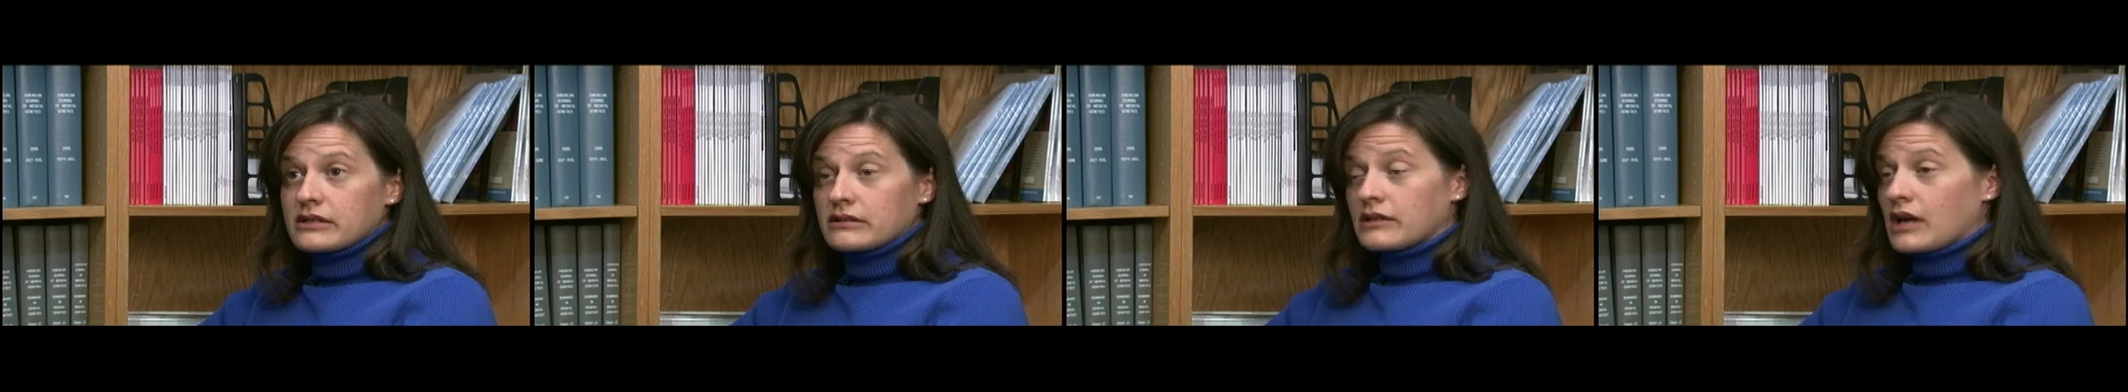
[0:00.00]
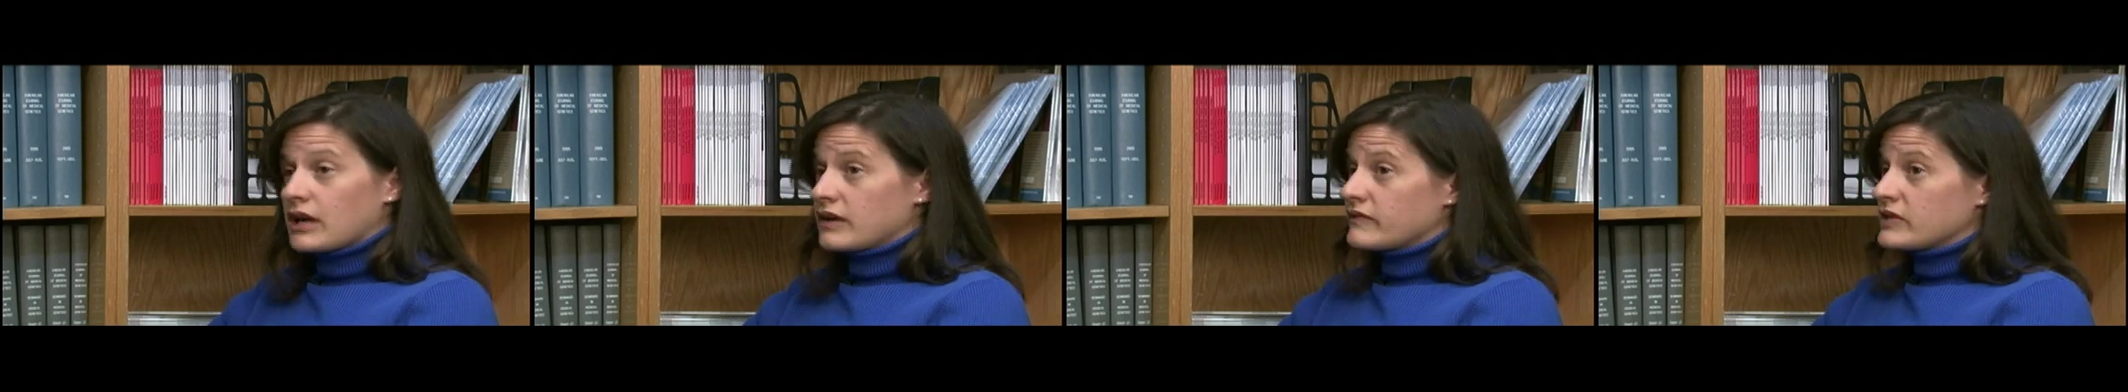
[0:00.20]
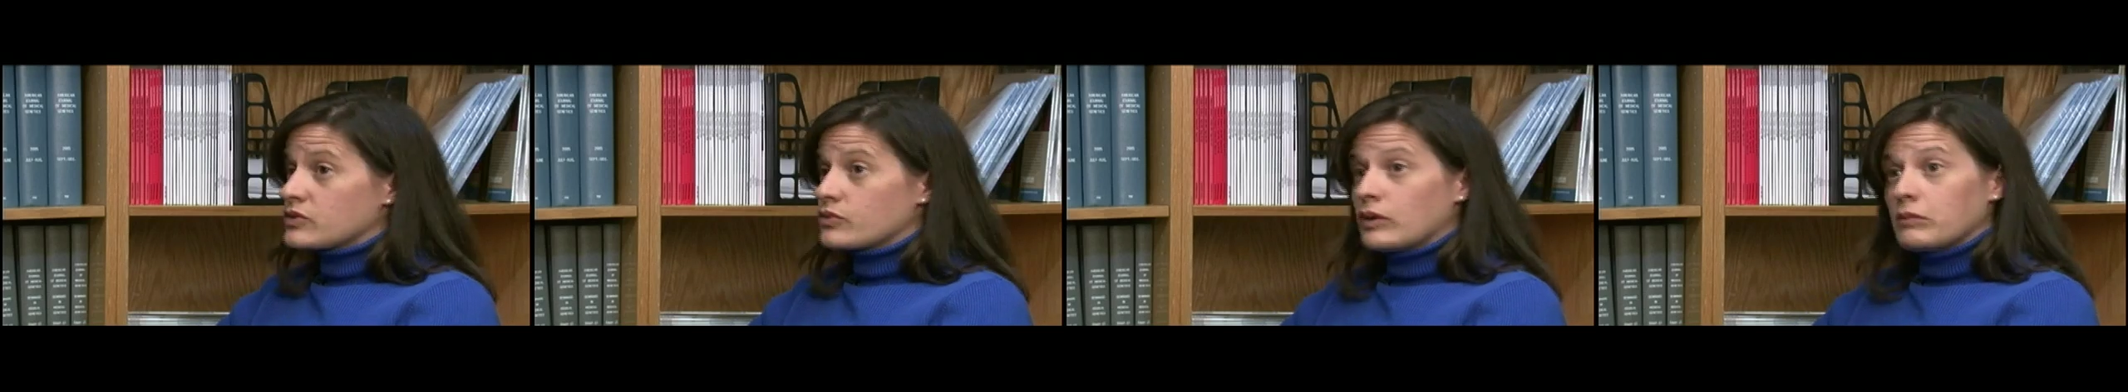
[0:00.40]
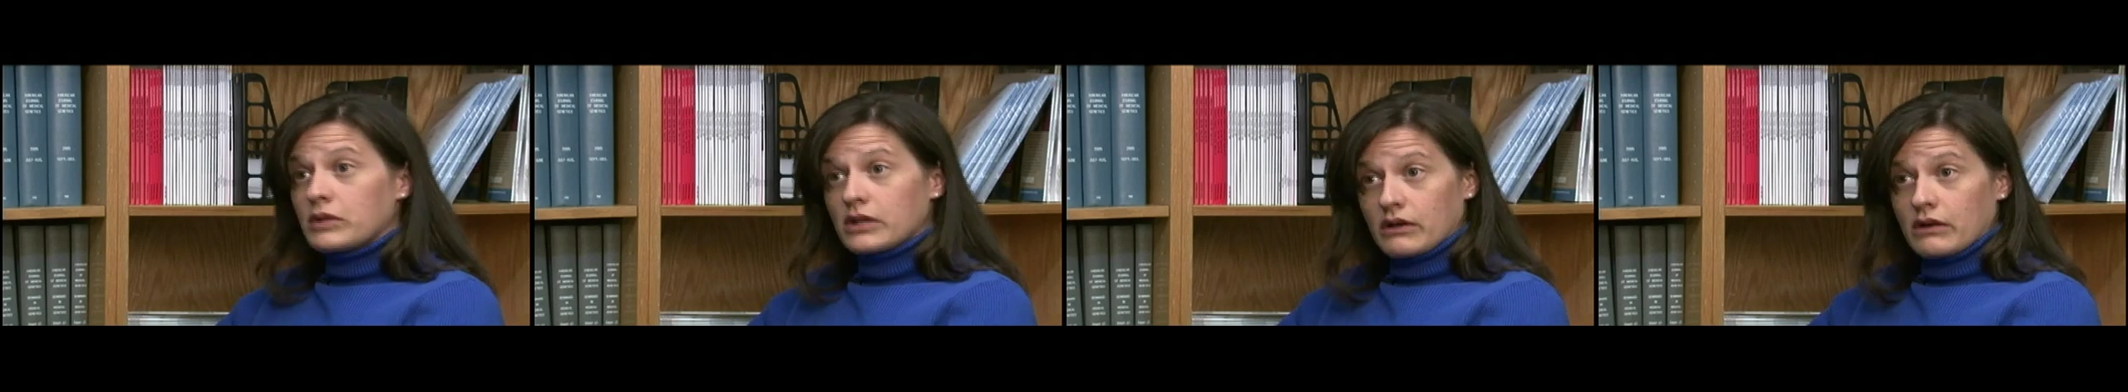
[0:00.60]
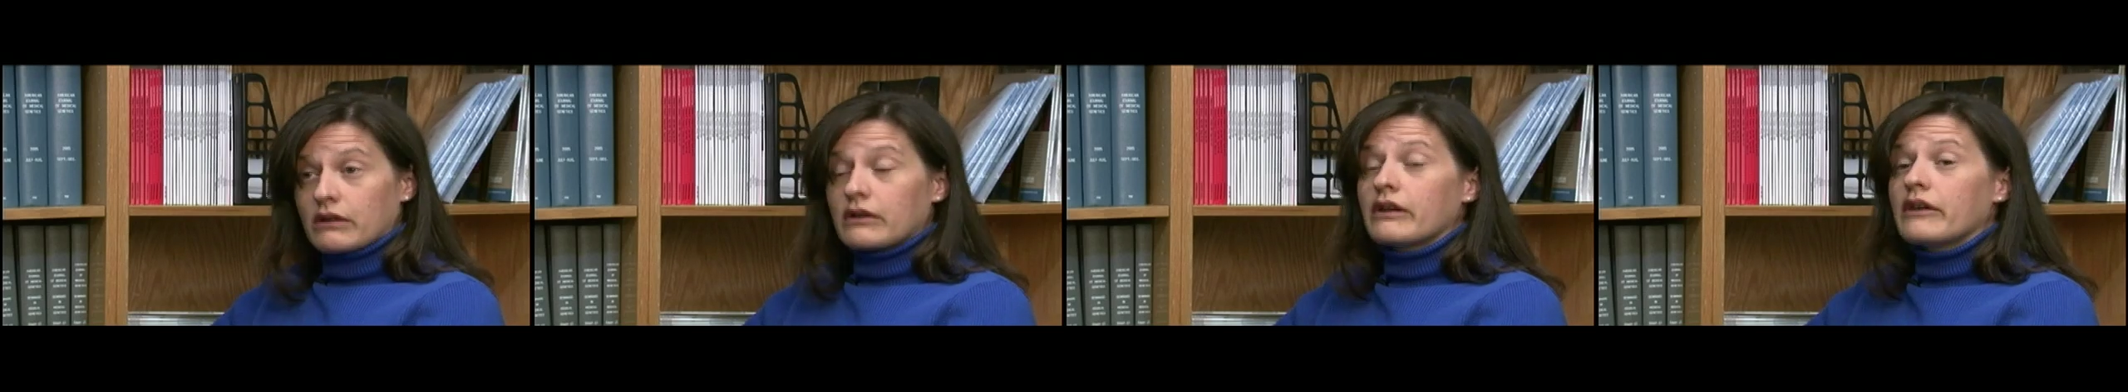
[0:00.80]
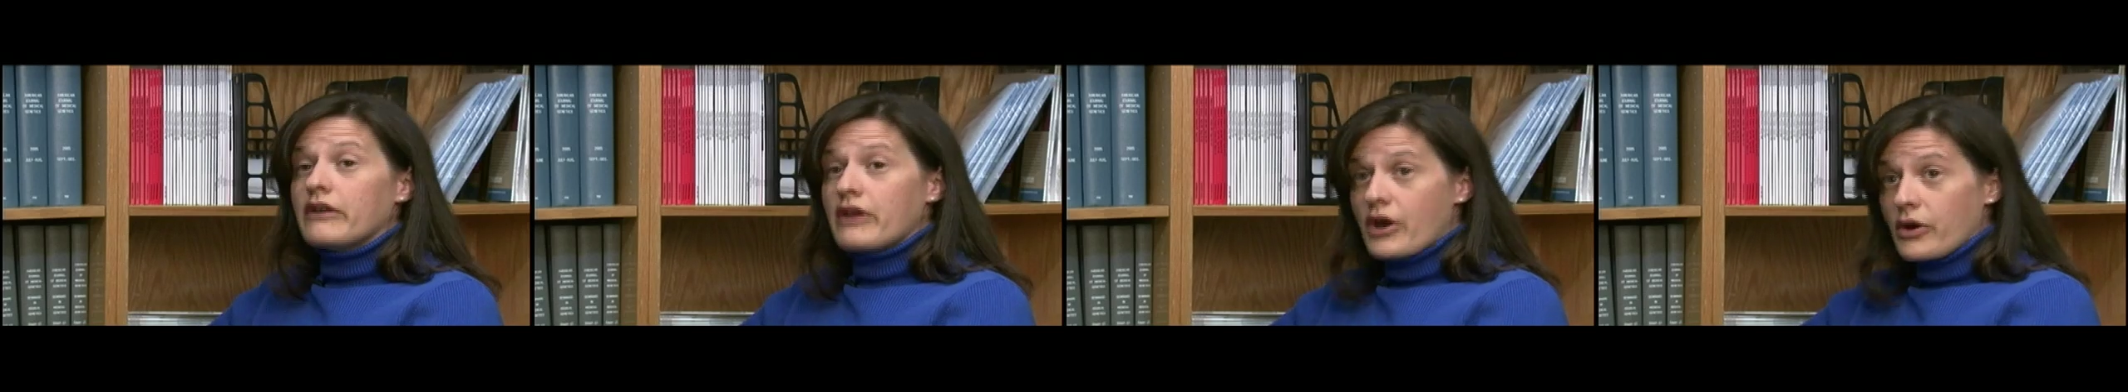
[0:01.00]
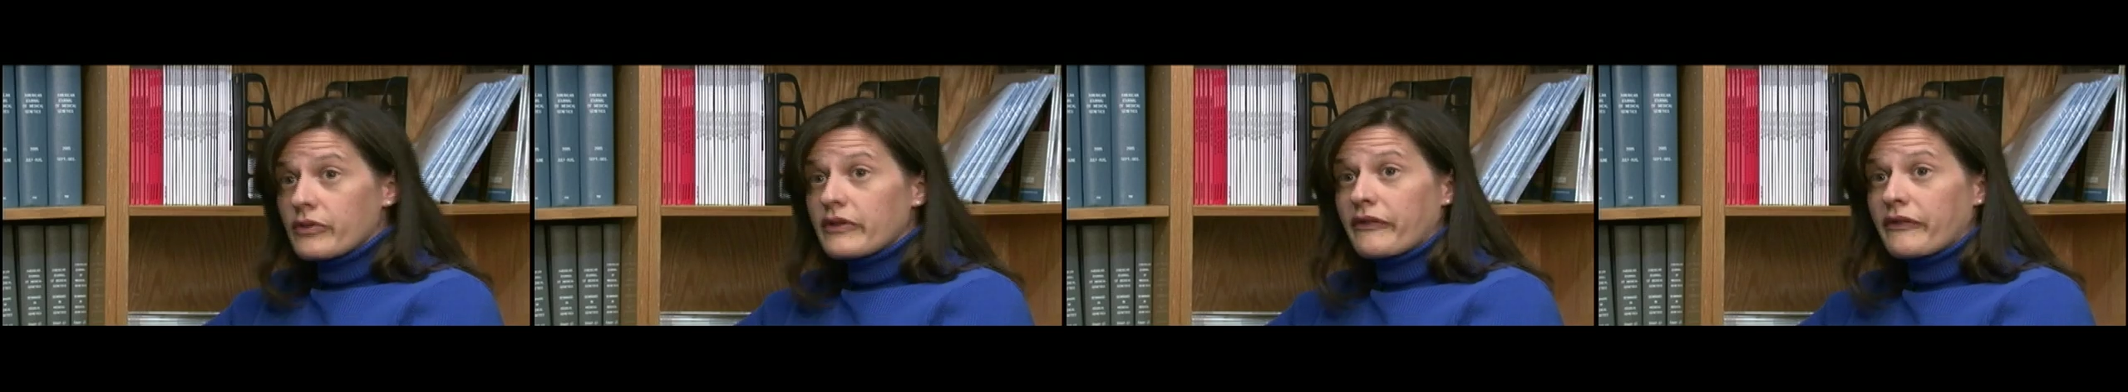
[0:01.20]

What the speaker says: A lot of these women aren't going to know